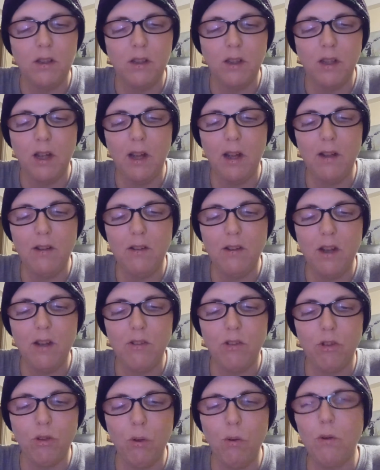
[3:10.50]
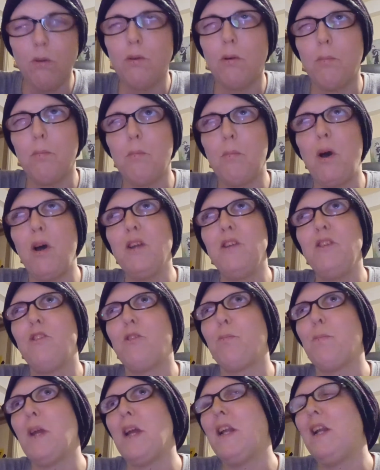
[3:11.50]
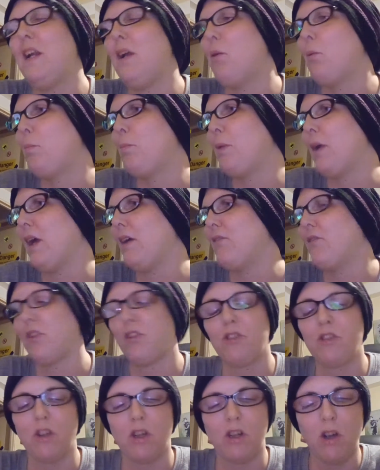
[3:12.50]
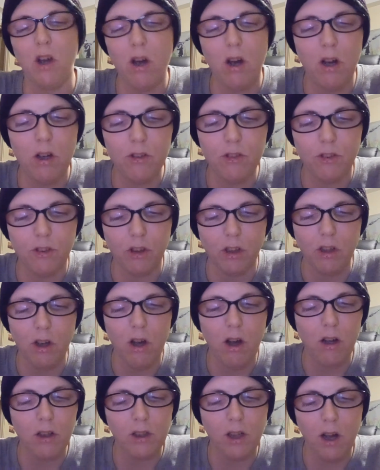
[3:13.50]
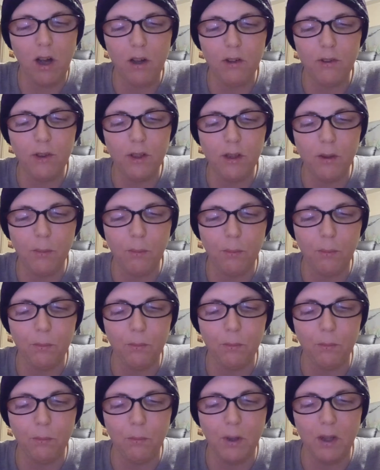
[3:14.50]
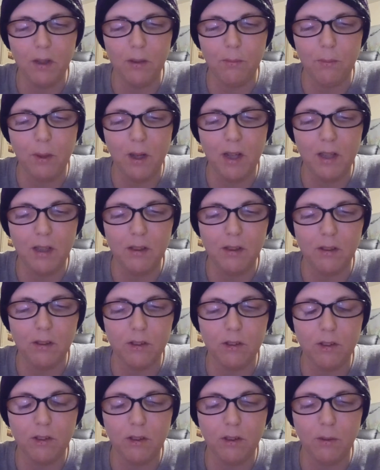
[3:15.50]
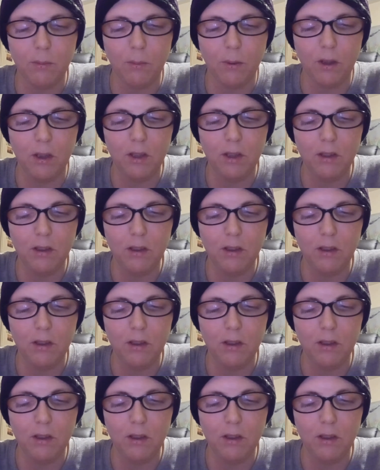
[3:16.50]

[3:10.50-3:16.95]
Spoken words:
It sort of reminds me a little bit of a cigar cutter in a weird way. I don't know why.